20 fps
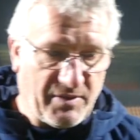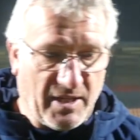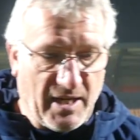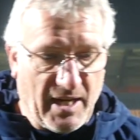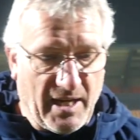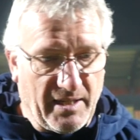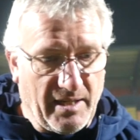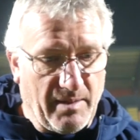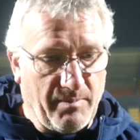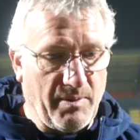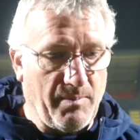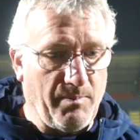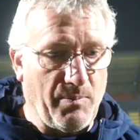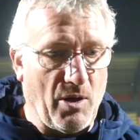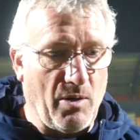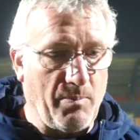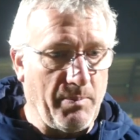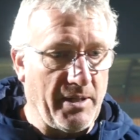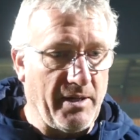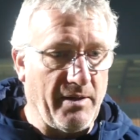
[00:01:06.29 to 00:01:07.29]
that, they're
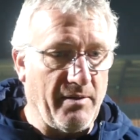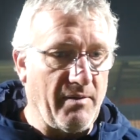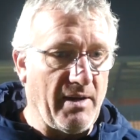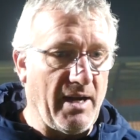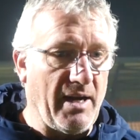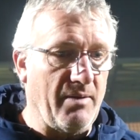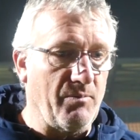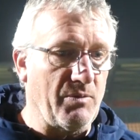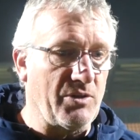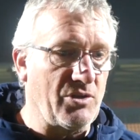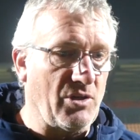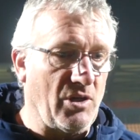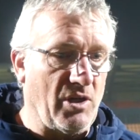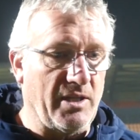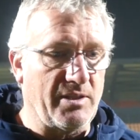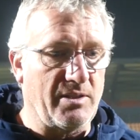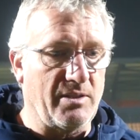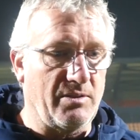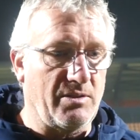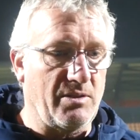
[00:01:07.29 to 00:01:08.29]
popping it around. We
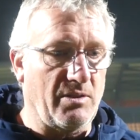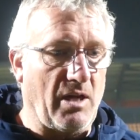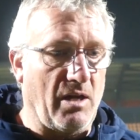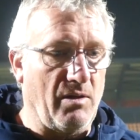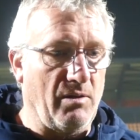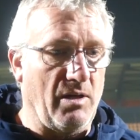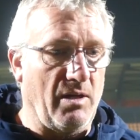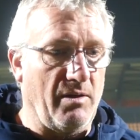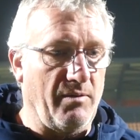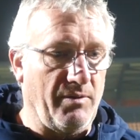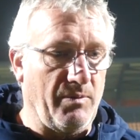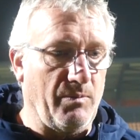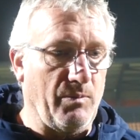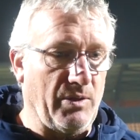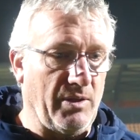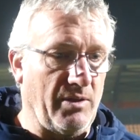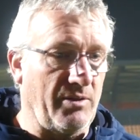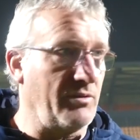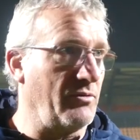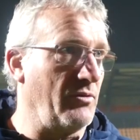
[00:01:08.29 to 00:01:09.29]
tried to go like
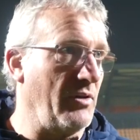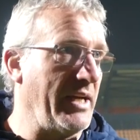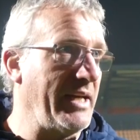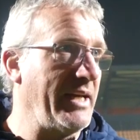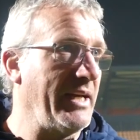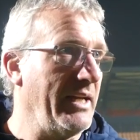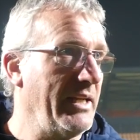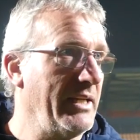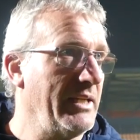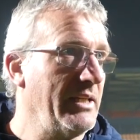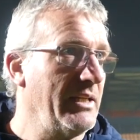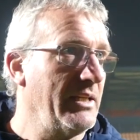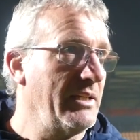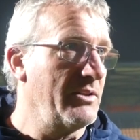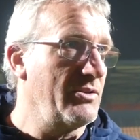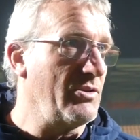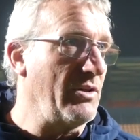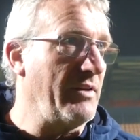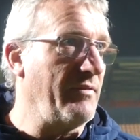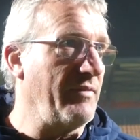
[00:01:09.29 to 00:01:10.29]
with a
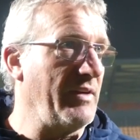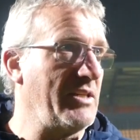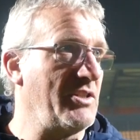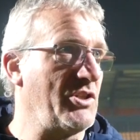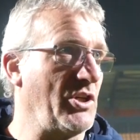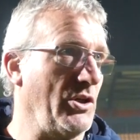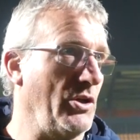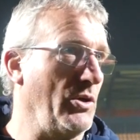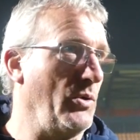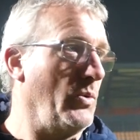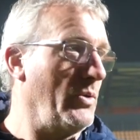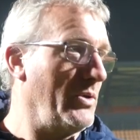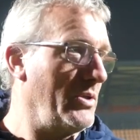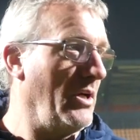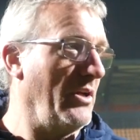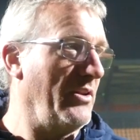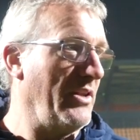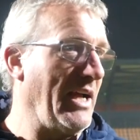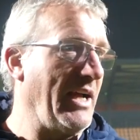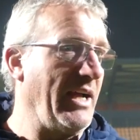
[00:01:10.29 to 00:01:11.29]
3v2
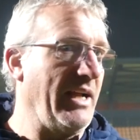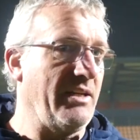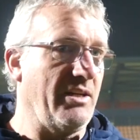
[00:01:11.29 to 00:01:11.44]
at that,